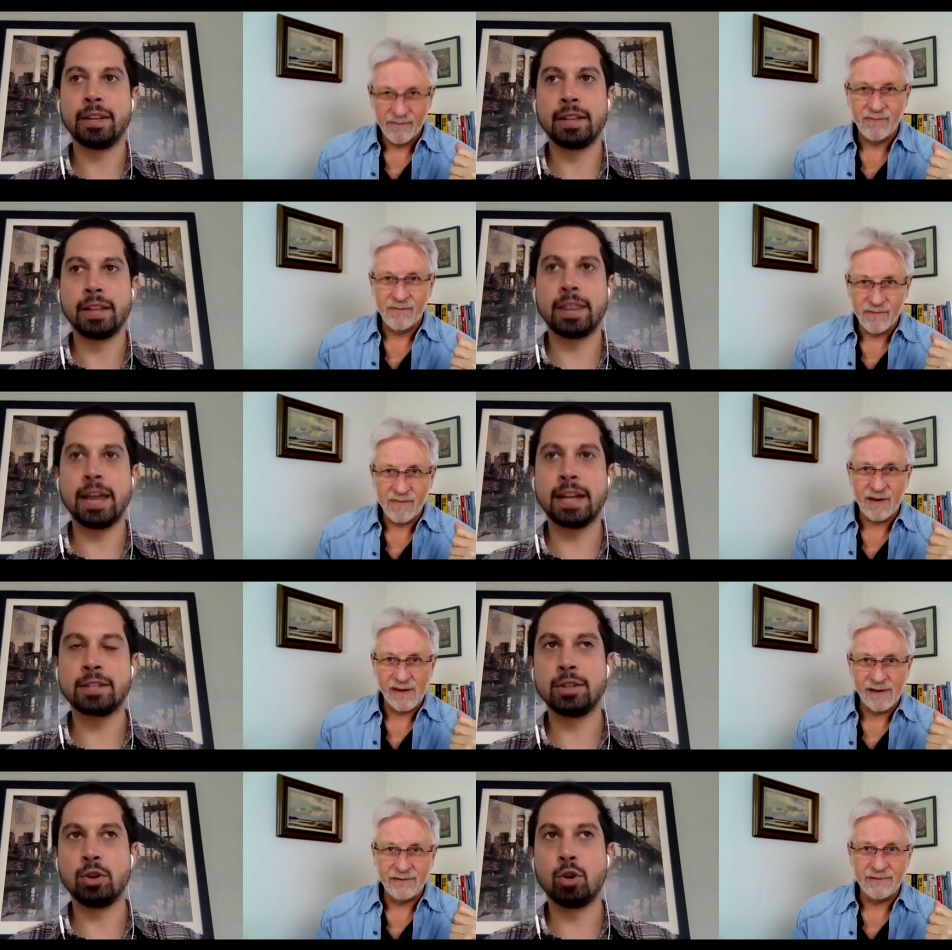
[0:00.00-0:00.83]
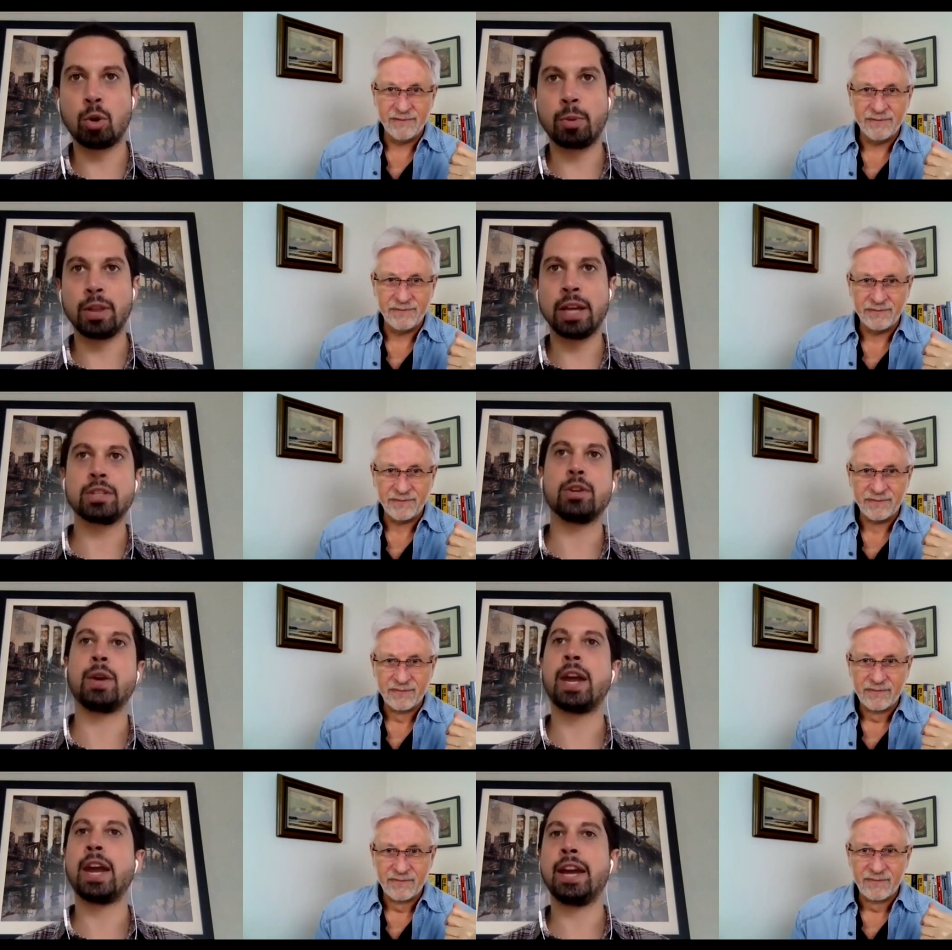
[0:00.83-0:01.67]
Speaker 1: like that's normal, that's
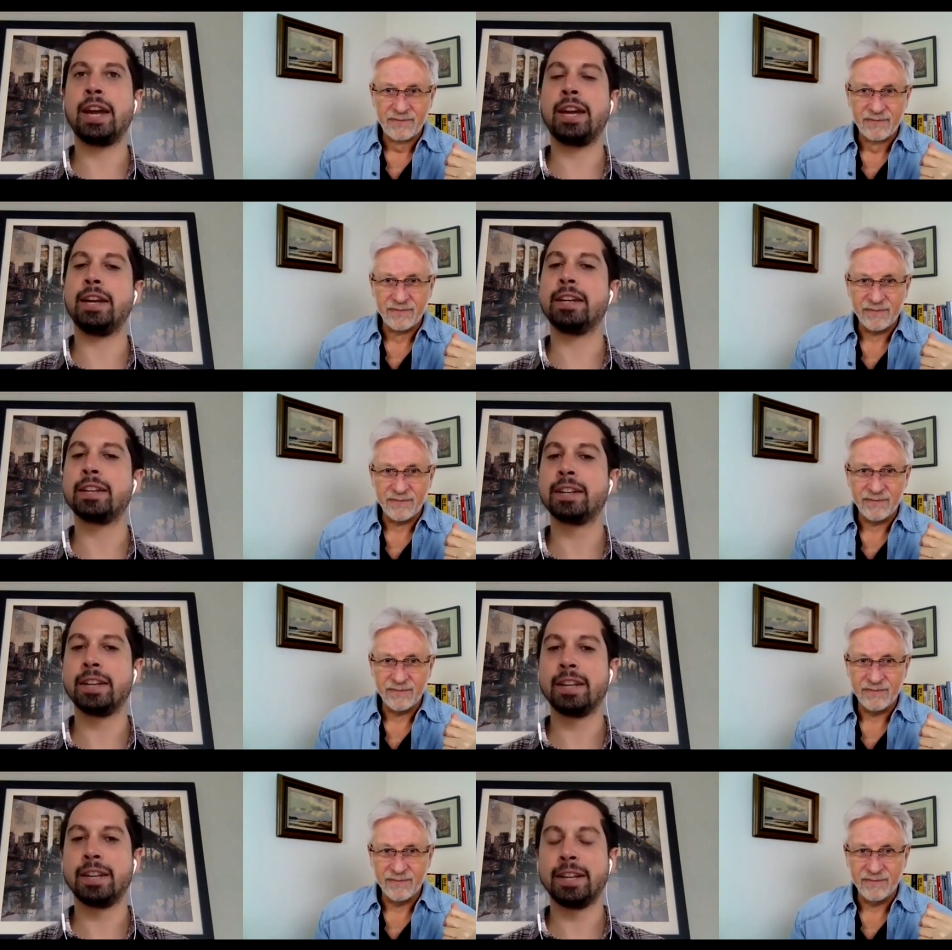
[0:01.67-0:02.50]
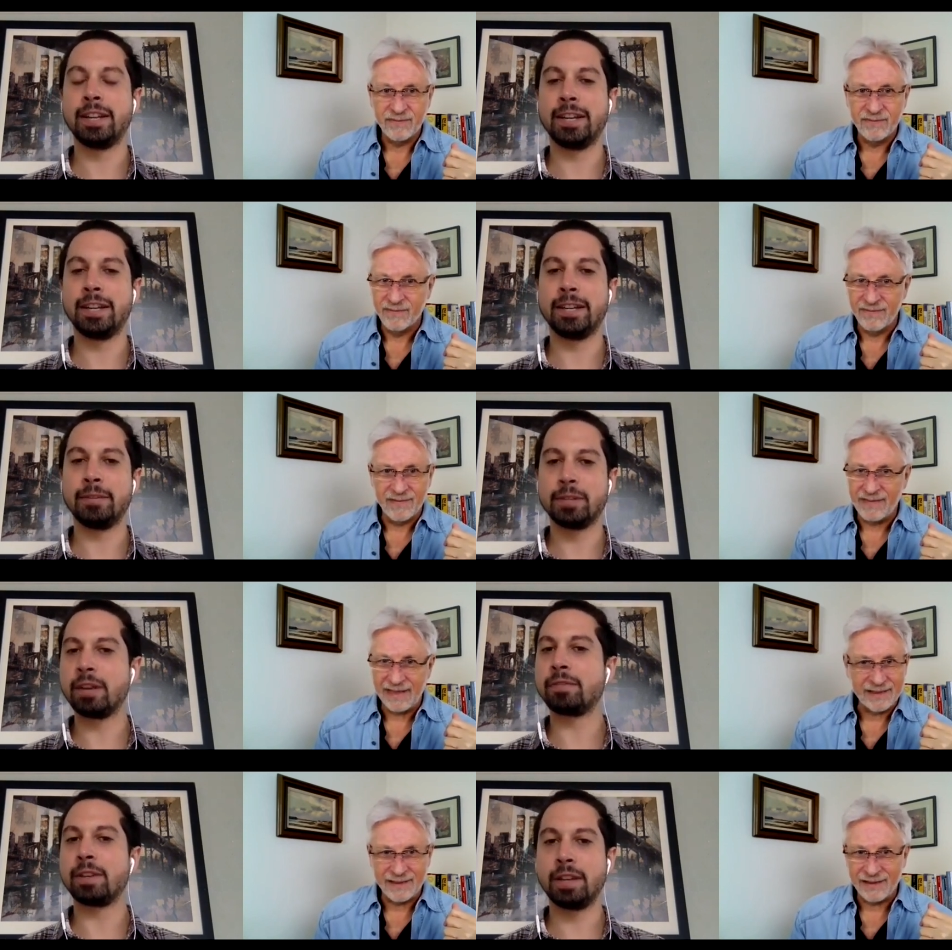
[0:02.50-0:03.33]
okay. Um,
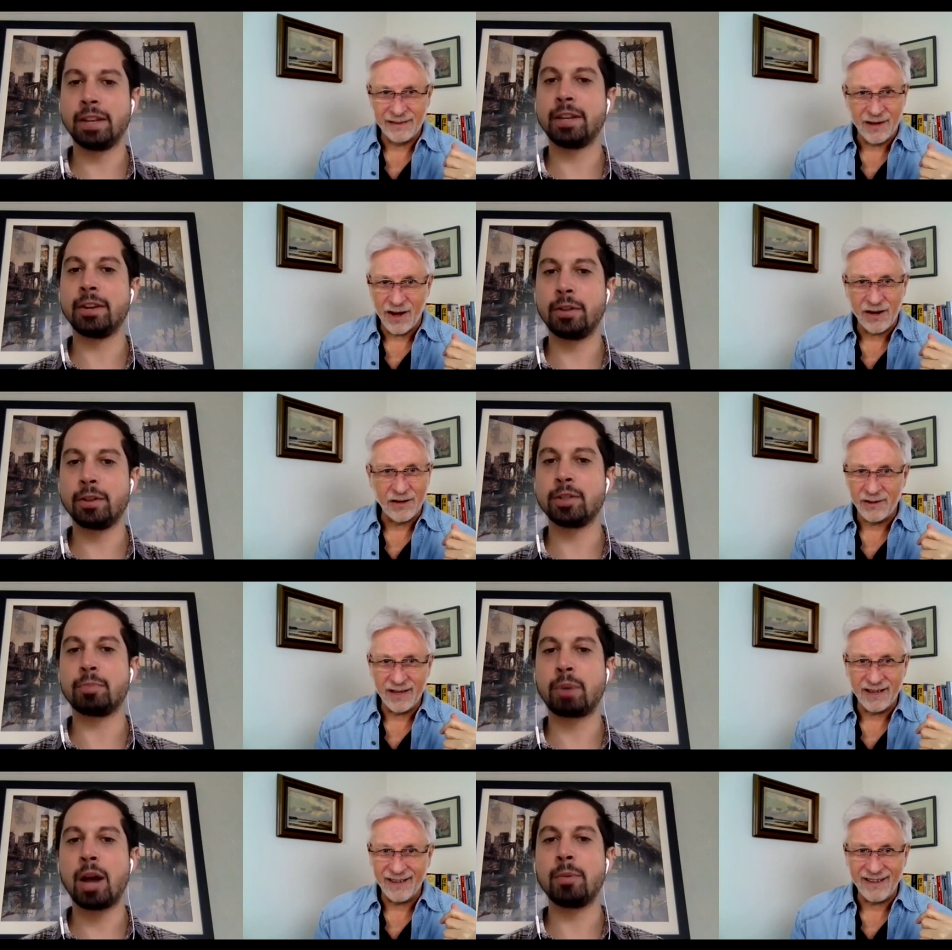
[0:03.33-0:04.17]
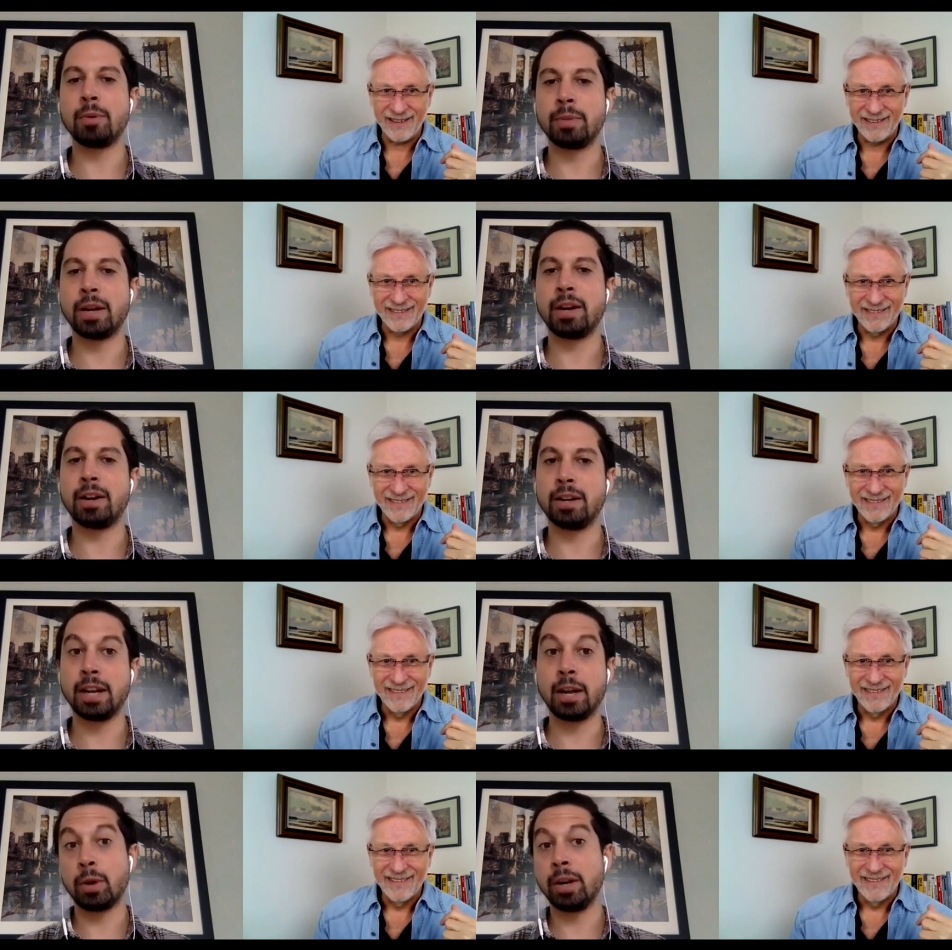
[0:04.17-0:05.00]
there's definitely you know there's a problem there,
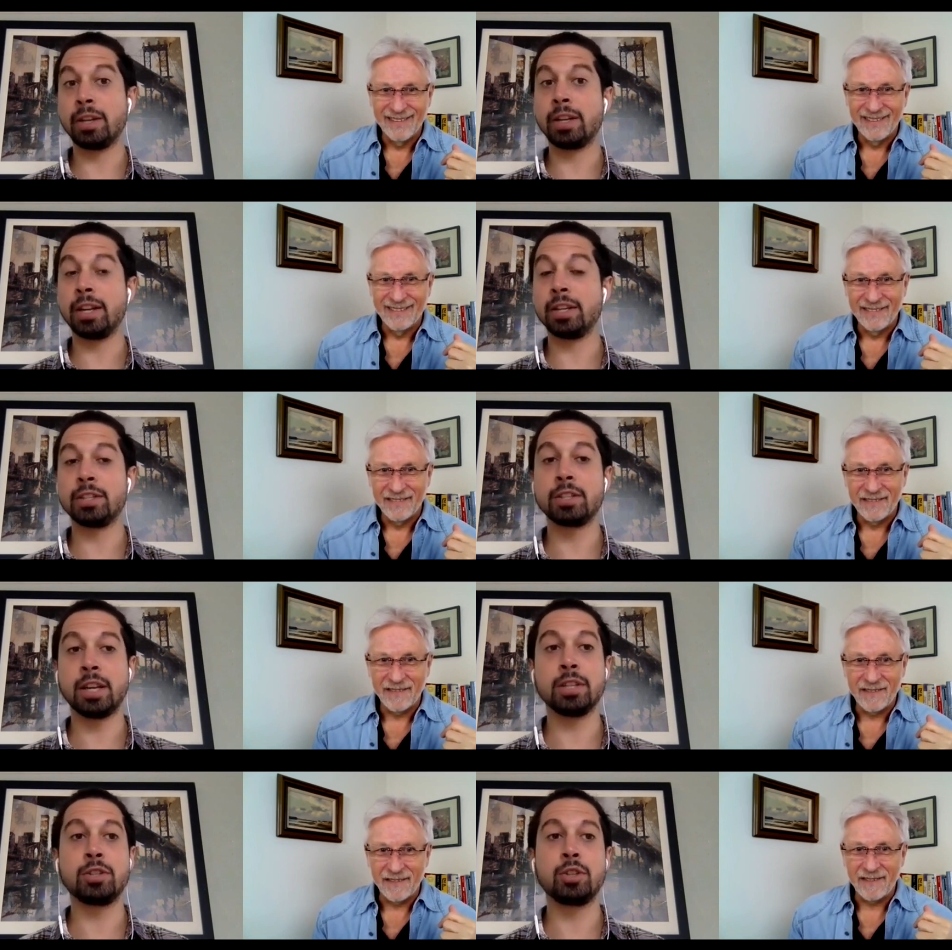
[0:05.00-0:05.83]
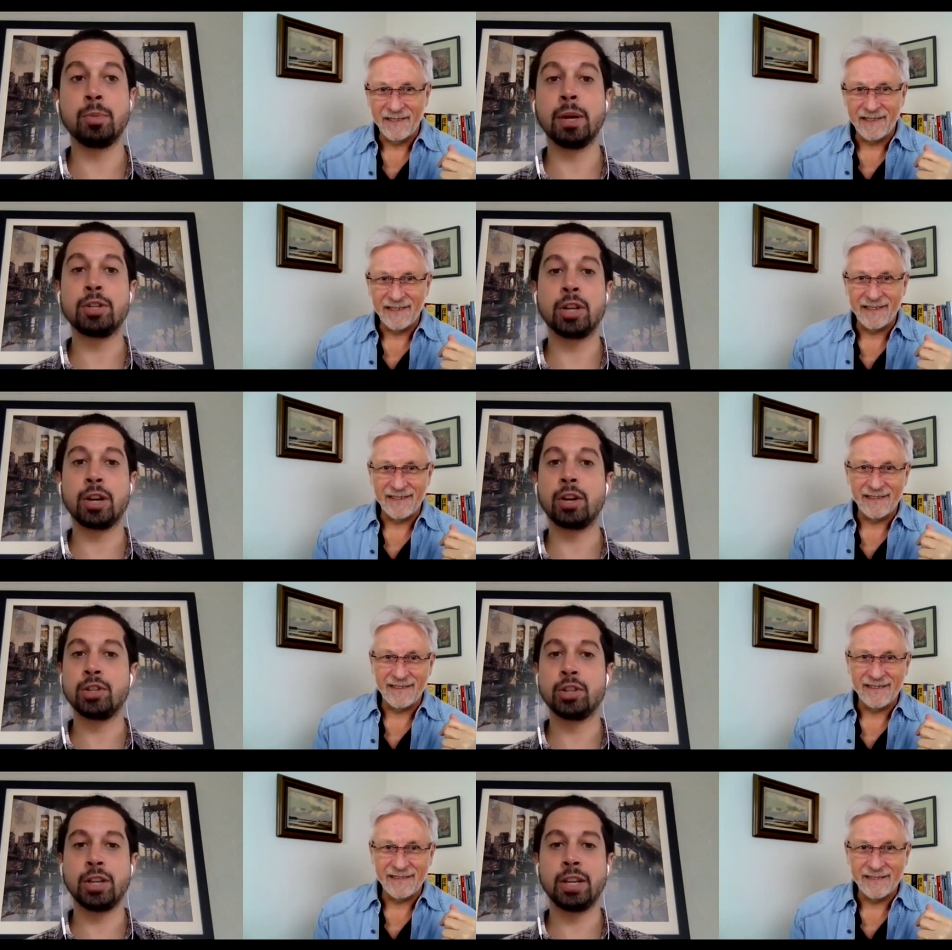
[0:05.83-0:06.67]
and, and when a kid is, has too much
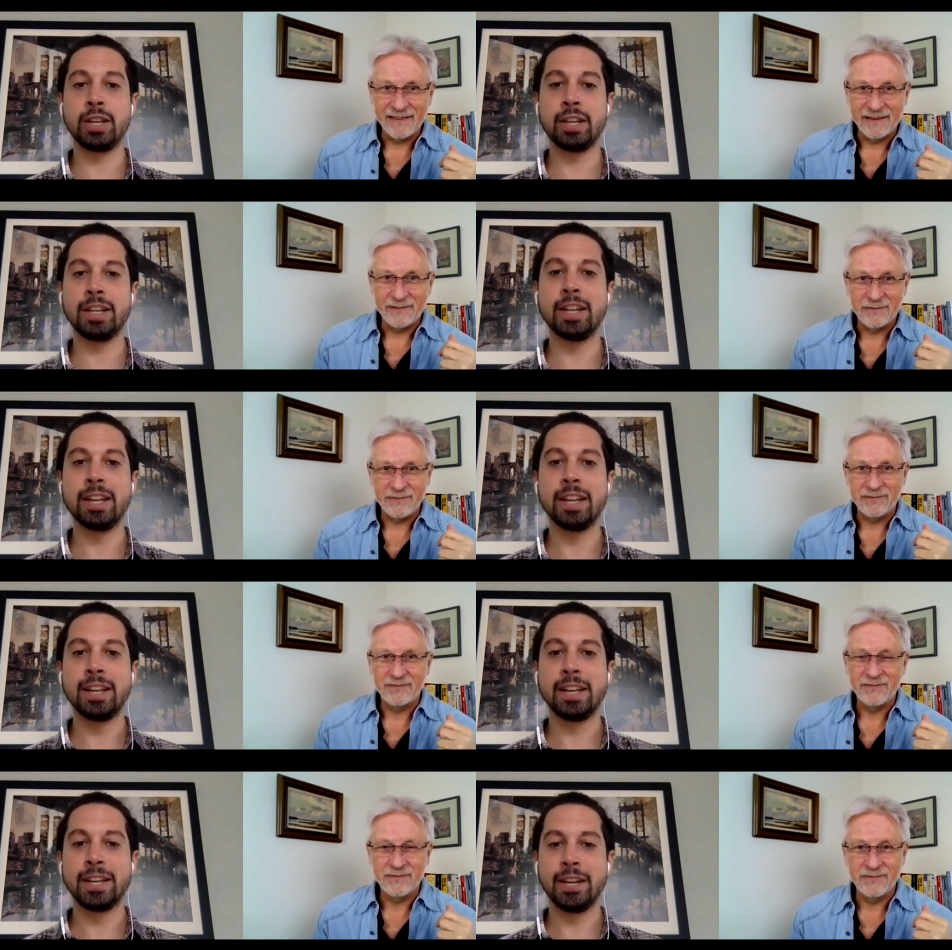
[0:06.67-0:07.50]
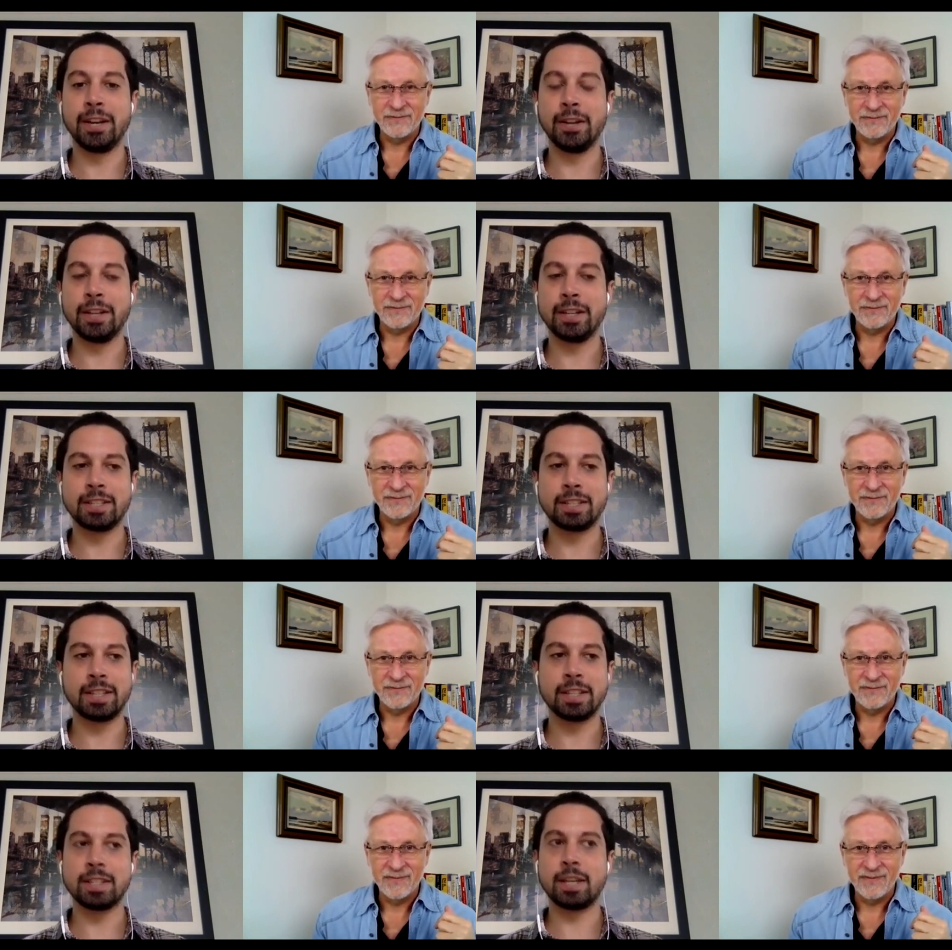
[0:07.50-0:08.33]
energy and you know
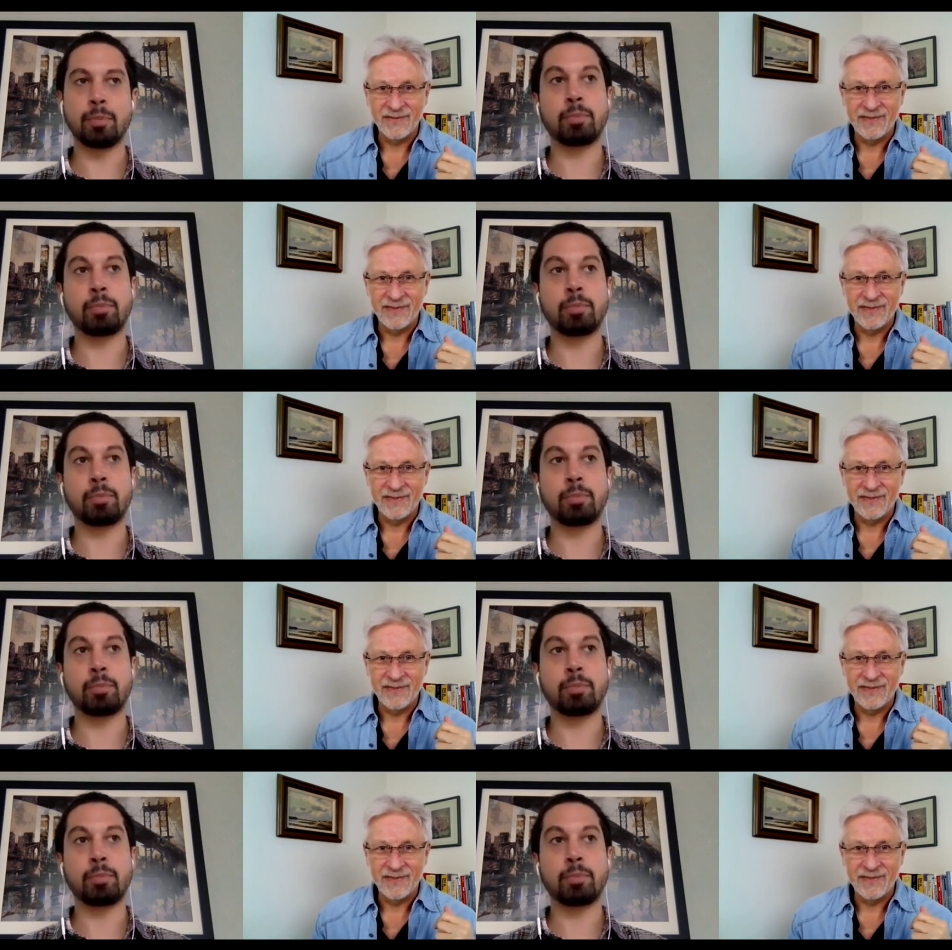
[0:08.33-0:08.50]
that's that's not a